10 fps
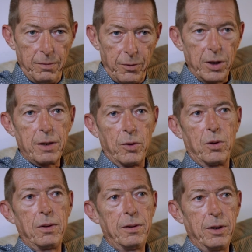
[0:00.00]
first of
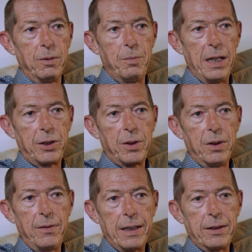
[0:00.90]
all, you make
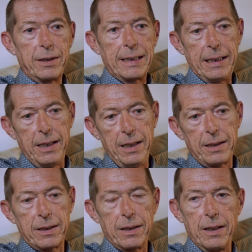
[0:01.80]
sure that the
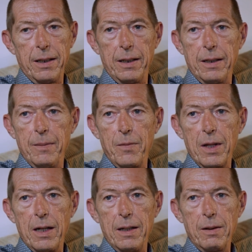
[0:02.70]
cities it
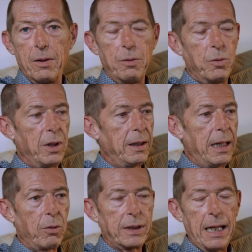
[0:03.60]

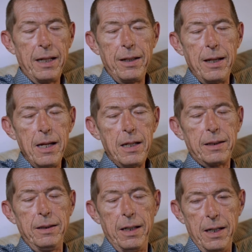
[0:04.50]
will take years
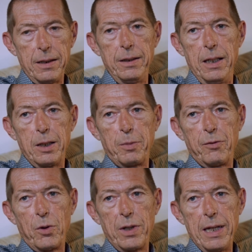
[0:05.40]
and years and years
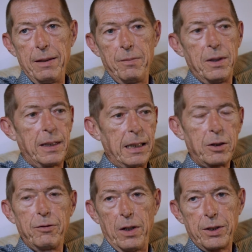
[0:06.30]
before they get
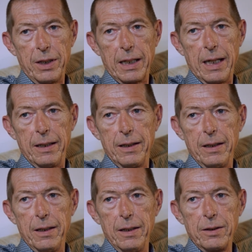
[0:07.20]
to function again.
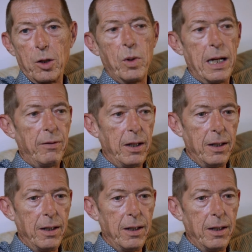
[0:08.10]
So we have